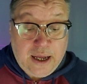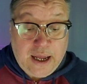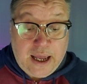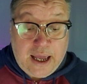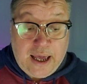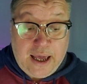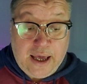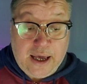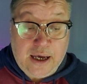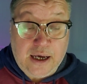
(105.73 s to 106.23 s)

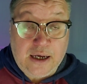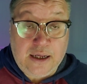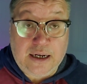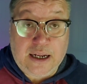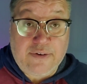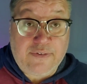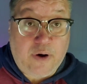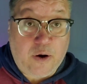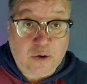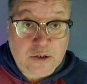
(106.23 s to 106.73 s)
And
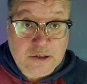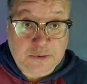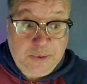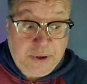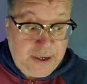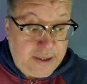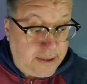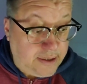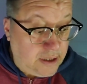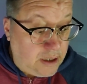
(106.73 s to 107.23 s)
I've always
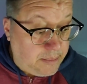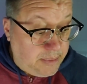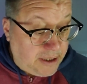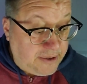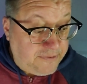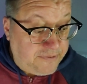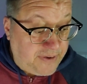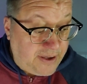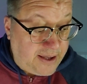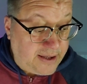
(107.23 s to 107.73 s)
been a
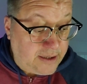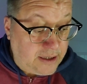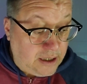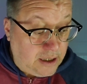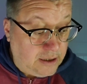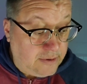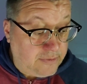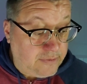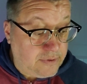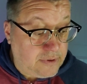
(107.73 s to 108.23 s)
big fan
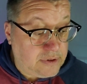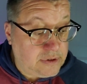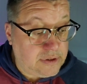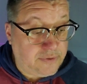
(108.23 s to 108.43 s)
of,